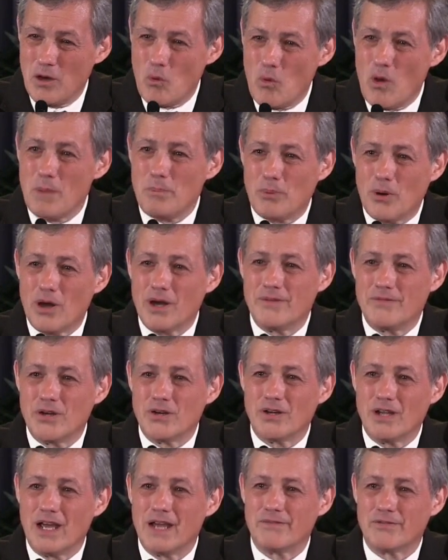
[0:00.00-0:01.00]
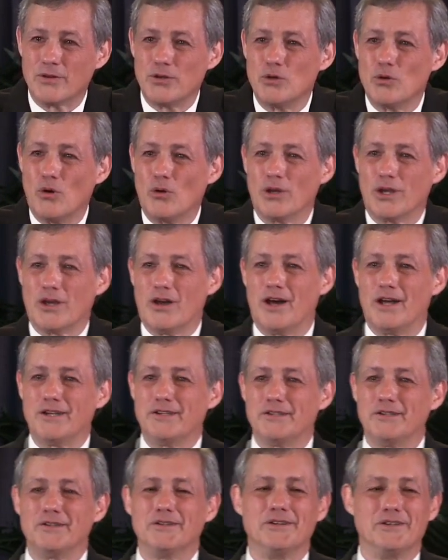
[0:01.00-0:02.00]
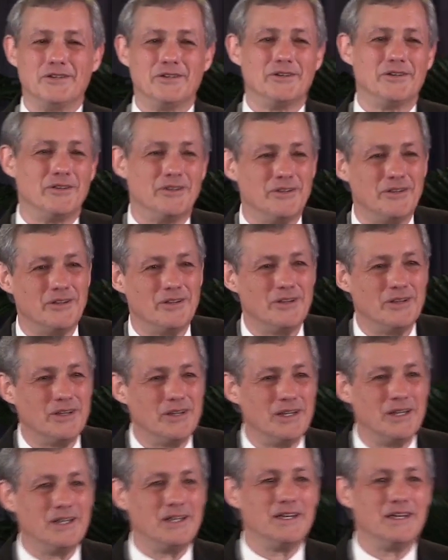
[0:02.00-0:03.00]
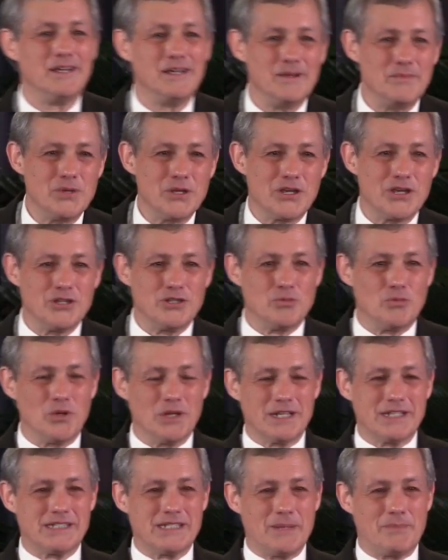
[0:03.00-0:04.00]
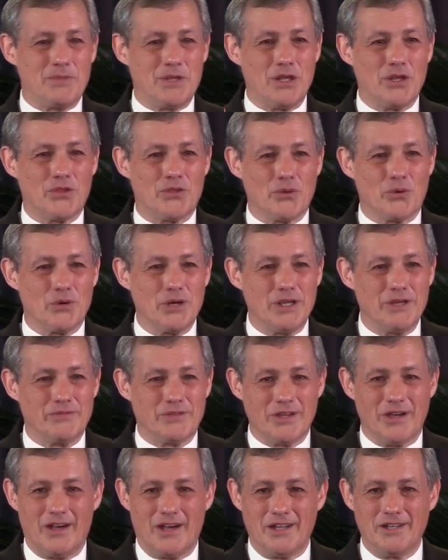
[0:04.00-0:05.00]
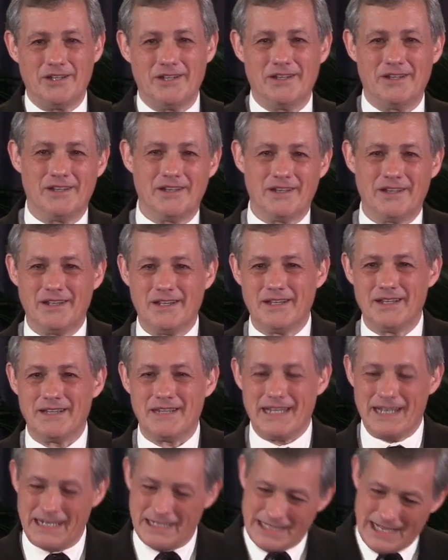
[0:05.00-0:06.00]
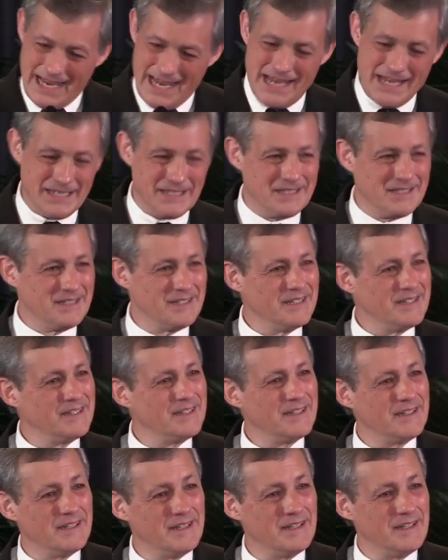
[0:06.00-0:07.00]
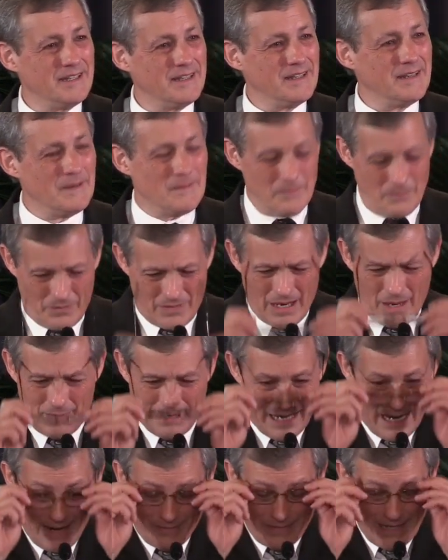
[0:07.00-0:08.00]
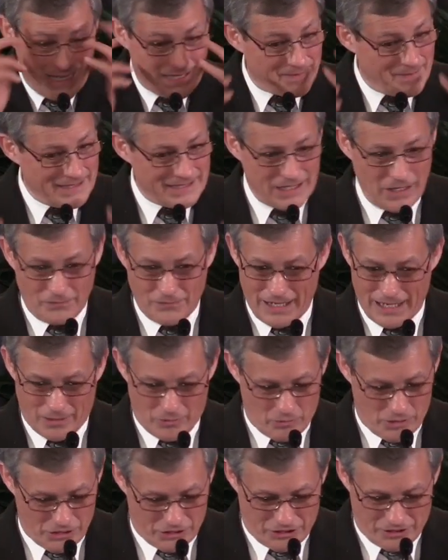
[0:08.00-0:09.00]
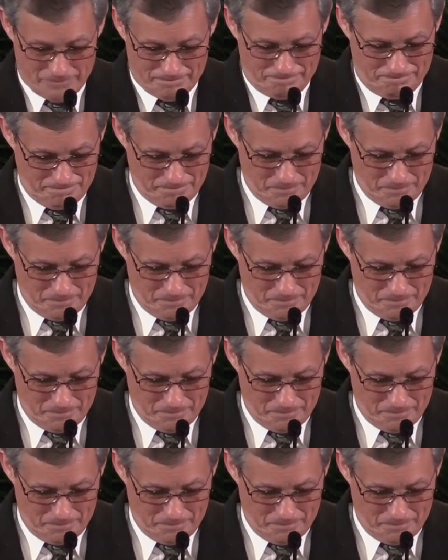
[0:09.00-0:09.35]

What part of your life are you holding on to? Because you won't accept the authority of God, that it's His. I mean, I have to ask myself that question.